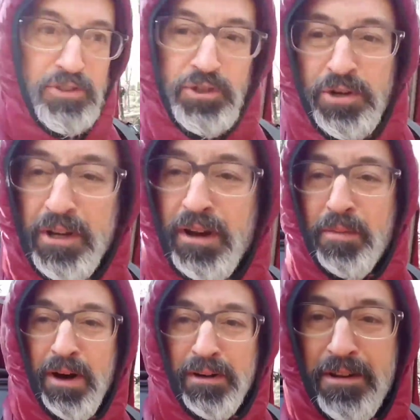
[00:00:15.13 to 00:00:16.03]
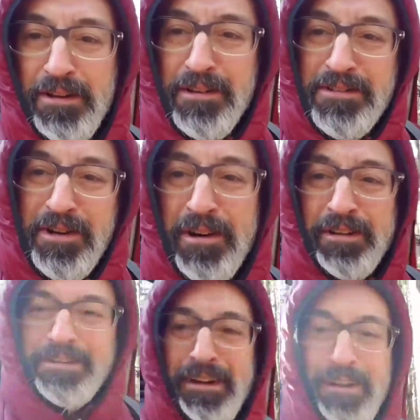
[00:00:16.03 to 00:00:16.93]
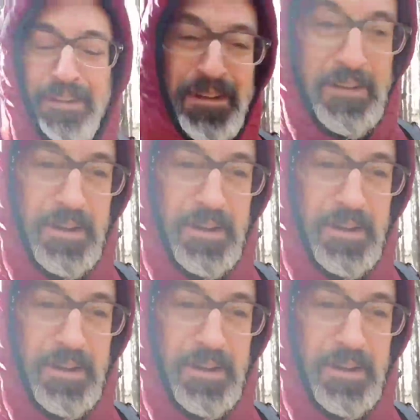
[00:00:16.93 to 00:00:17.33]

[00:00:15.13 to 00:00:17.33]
journey I'm on starting today.